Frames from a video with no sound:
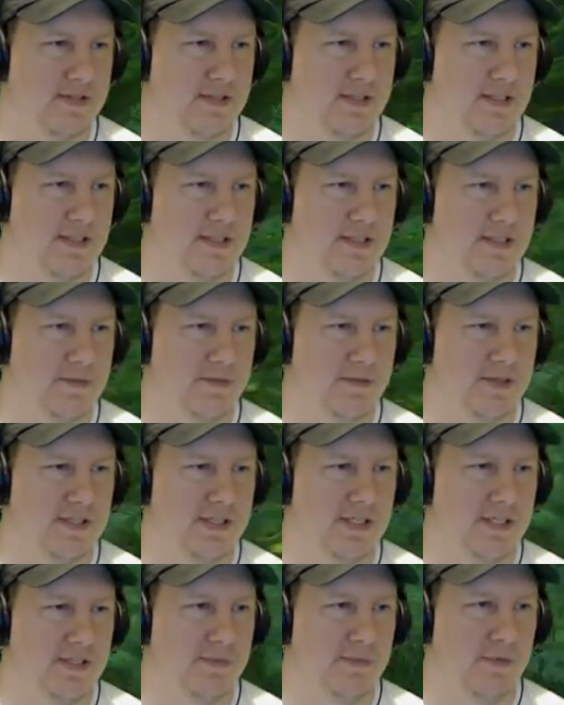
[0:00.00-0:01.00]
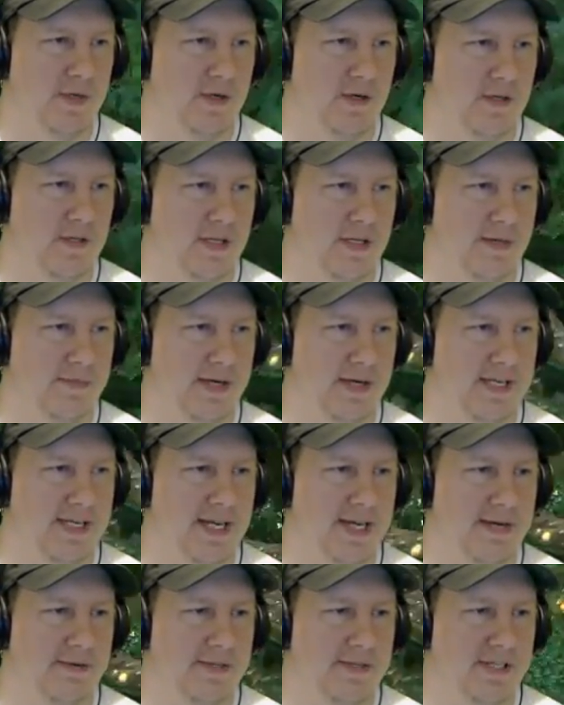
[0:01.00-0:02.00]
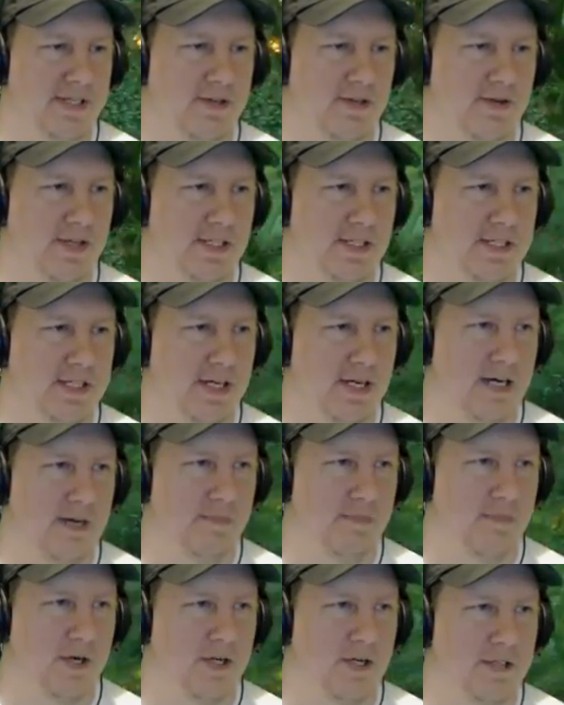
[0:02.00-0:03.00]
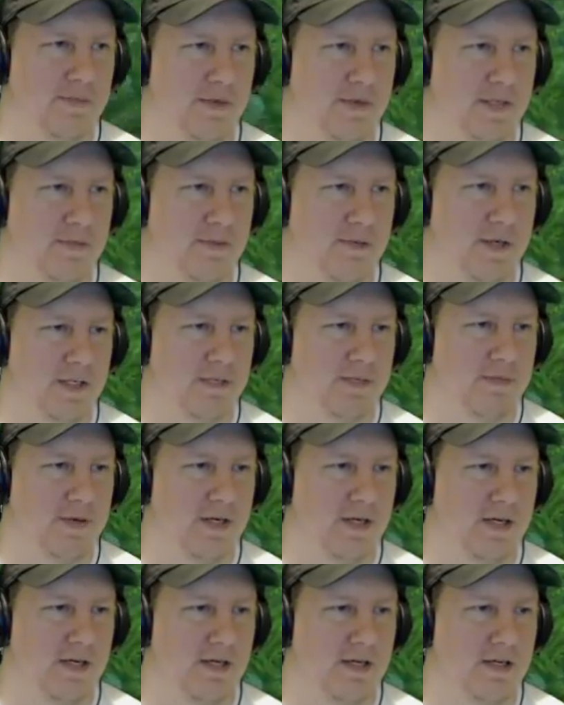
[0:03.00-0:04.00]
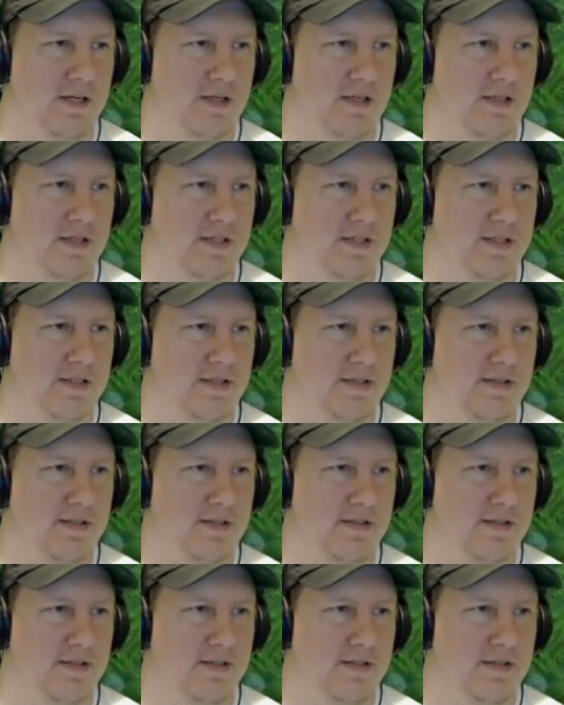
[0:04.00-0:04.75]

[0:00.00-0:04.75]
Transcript: Get this Precision Bolt, get my damage increase up. Burst, burst, burst, burst.